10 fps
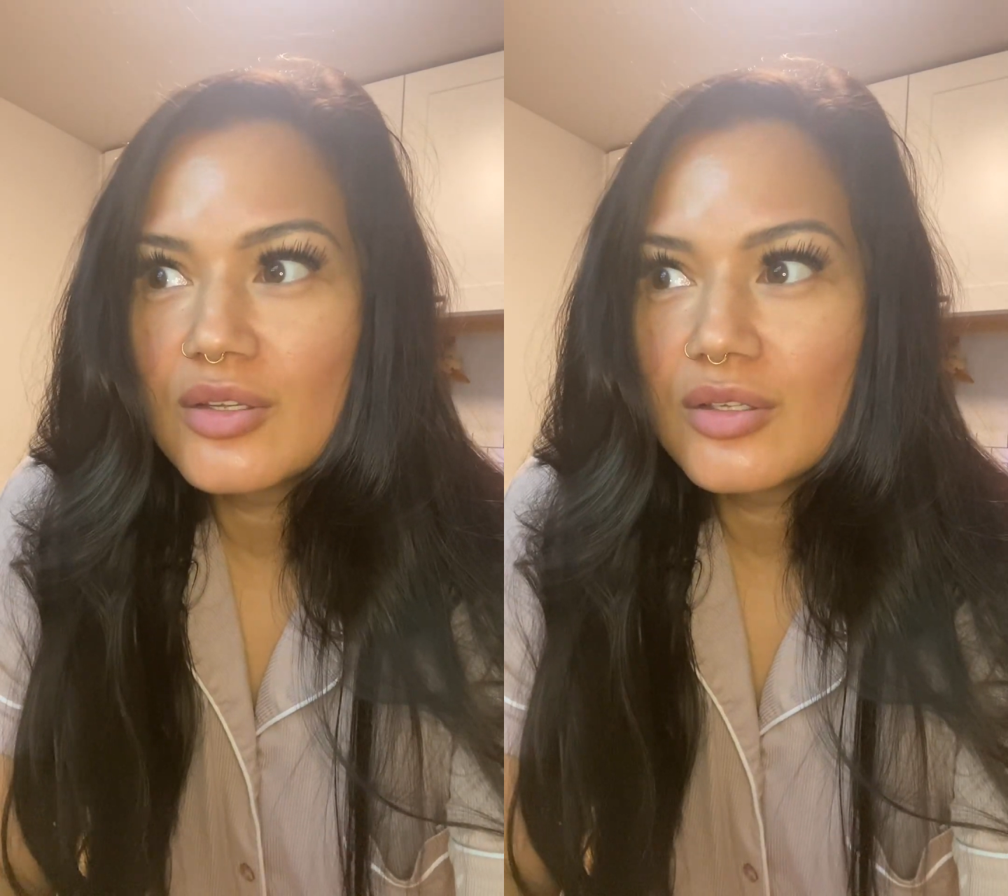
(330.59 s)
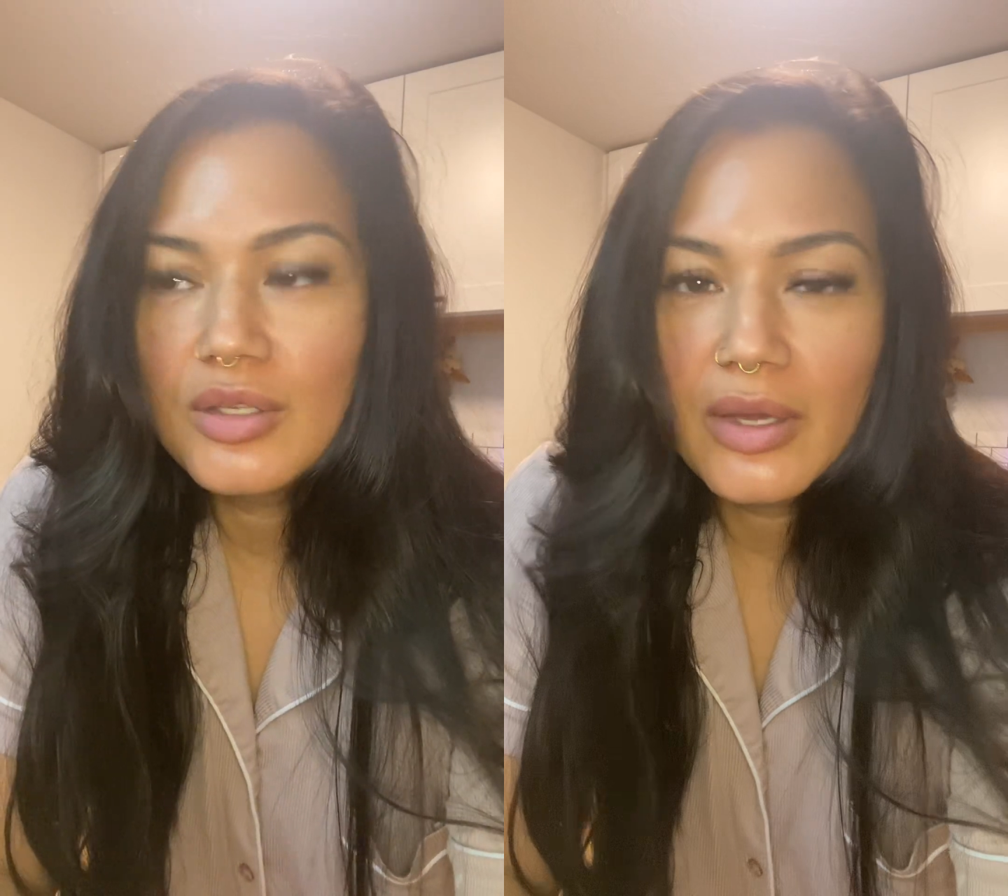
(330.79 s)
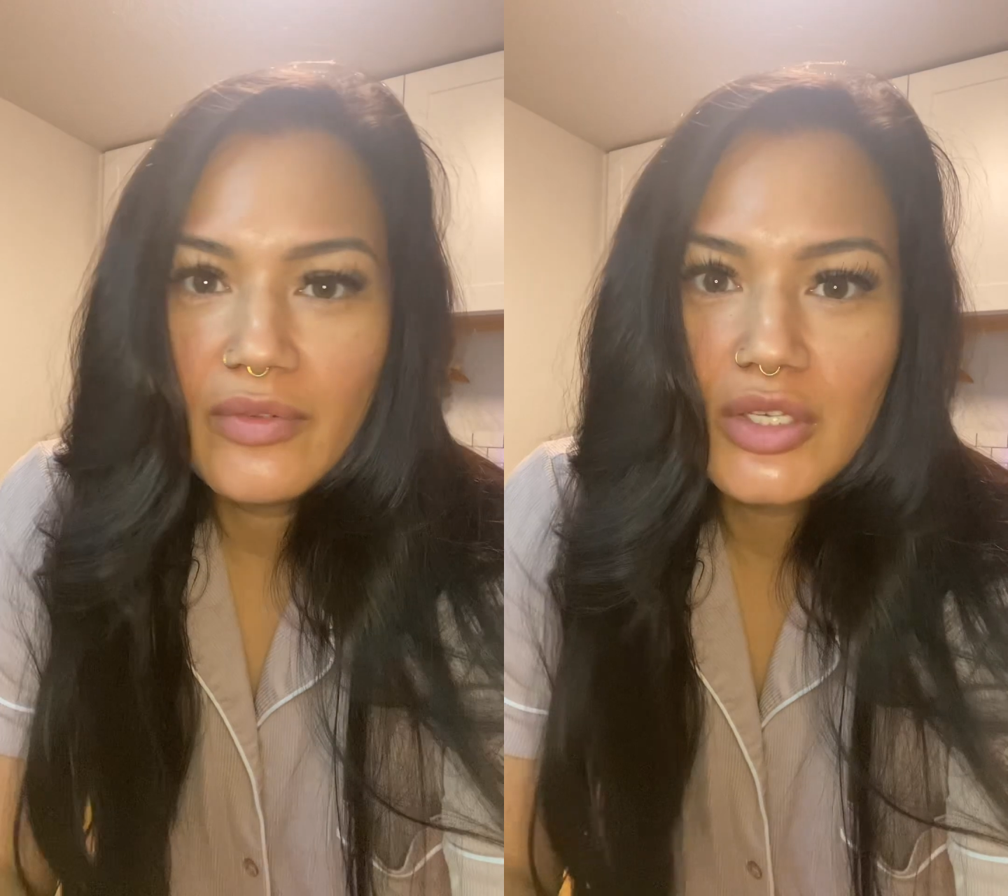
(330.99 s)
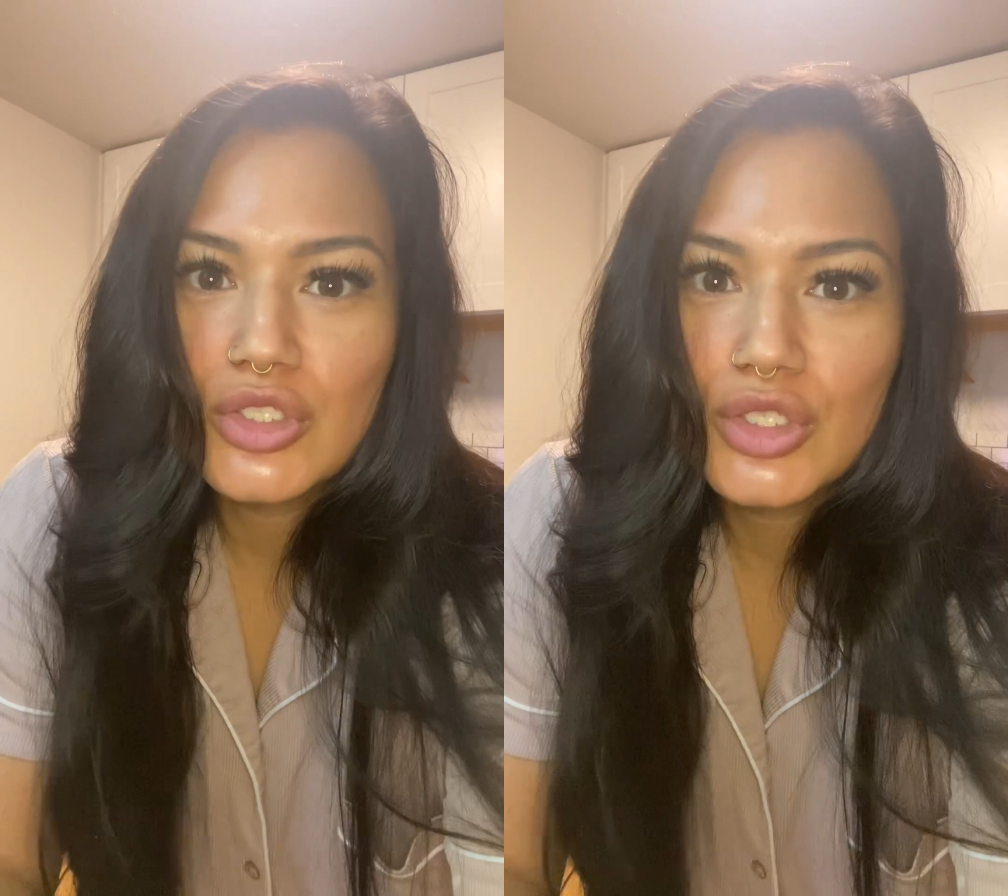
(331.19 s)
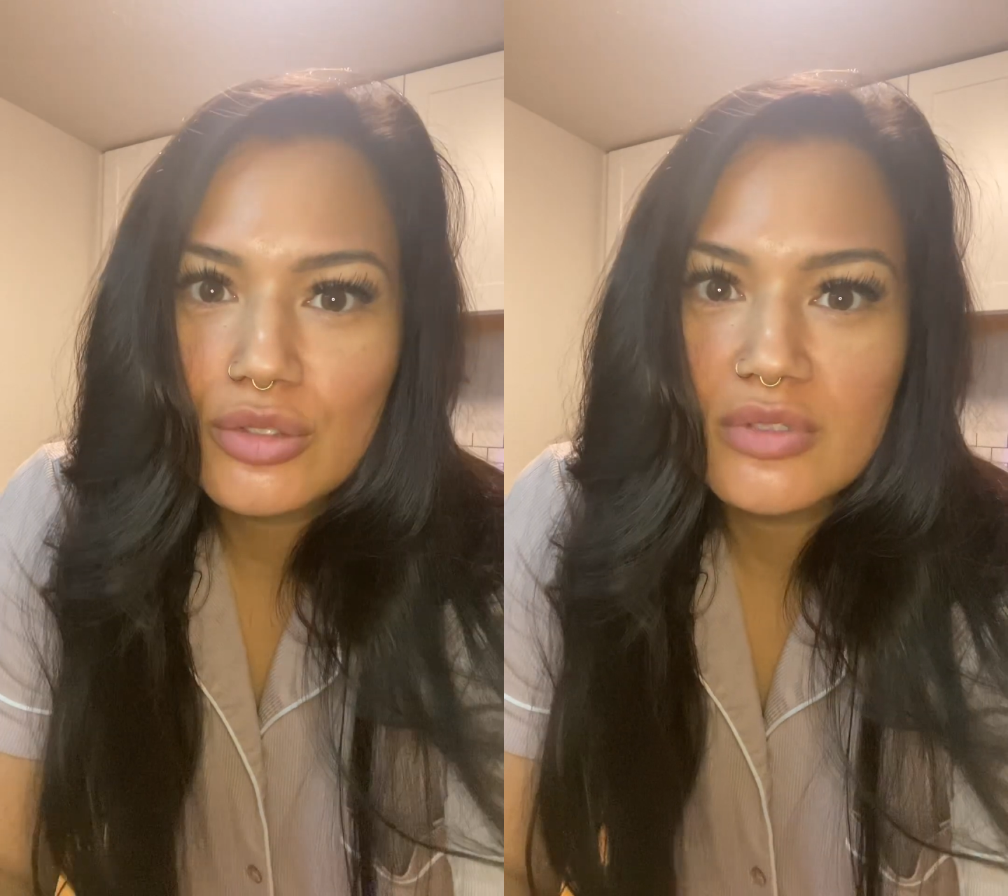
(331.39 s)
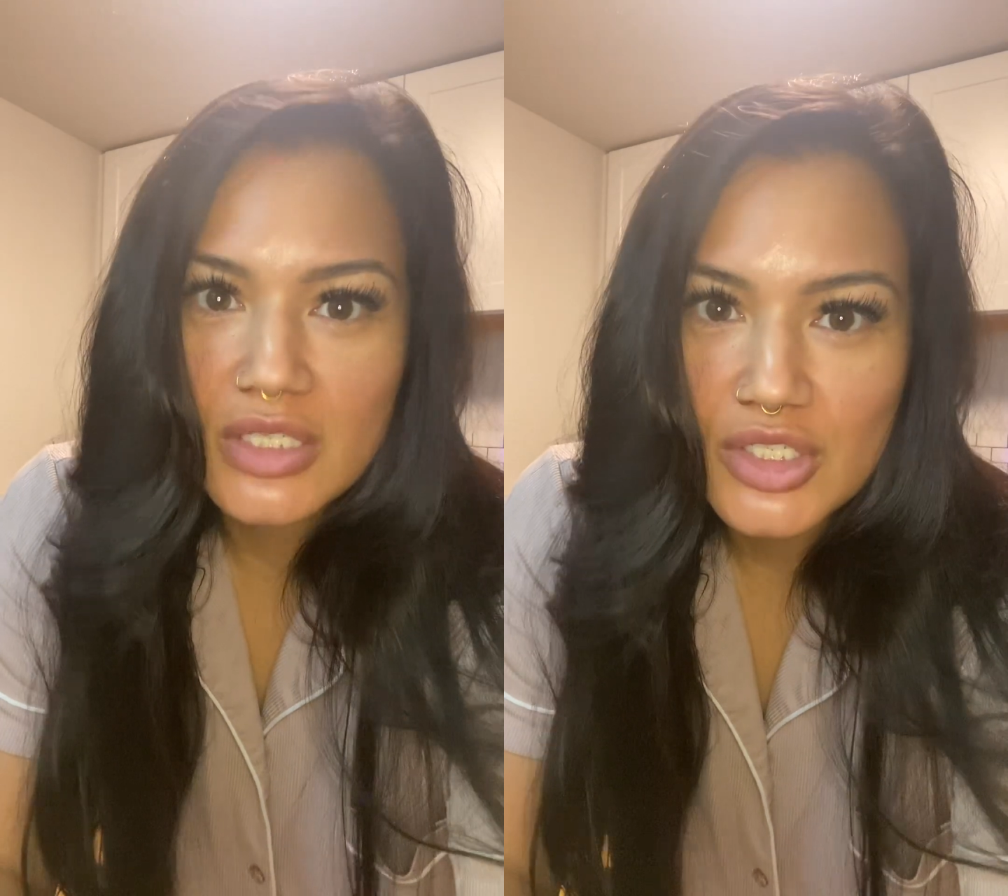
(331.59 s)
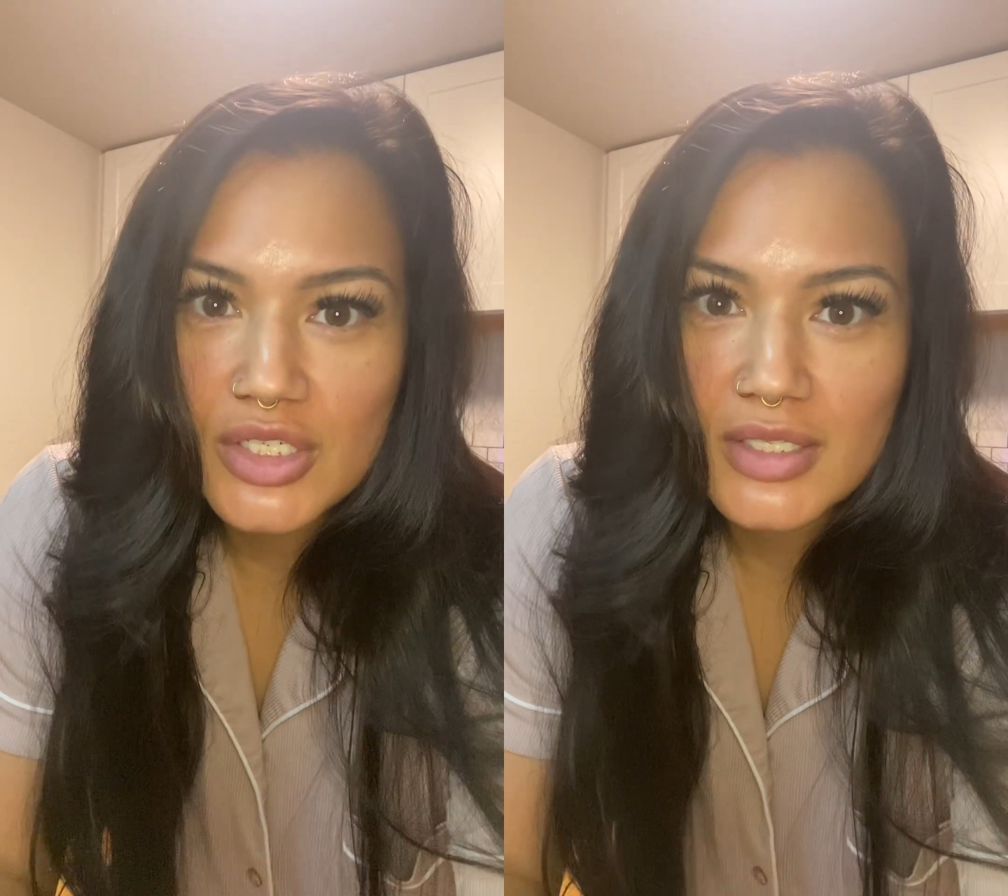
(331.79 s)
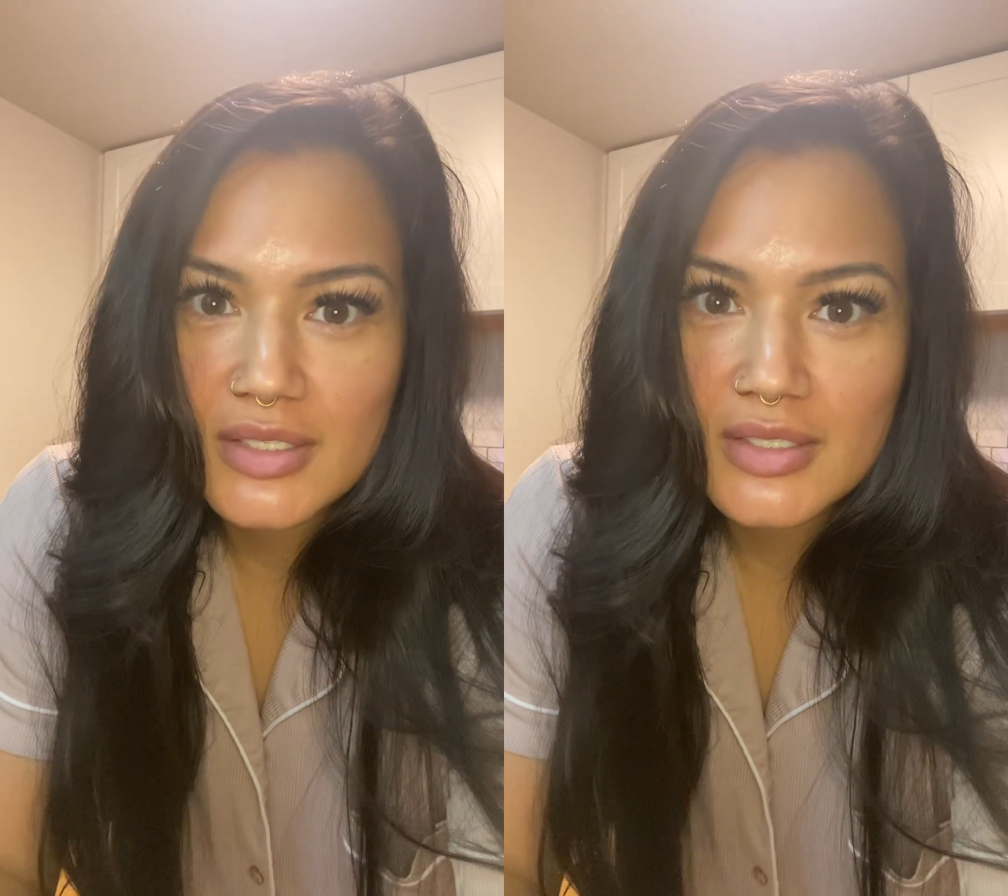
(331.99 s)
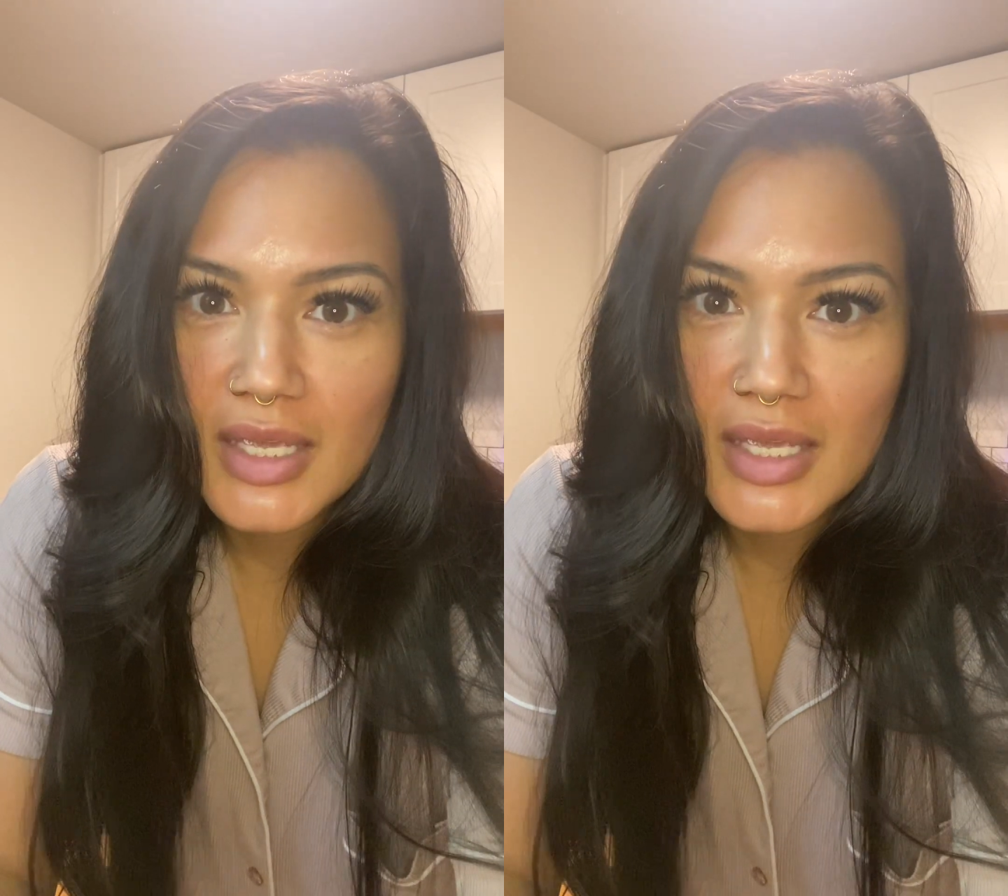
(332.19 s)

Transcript: you have like 2 dishes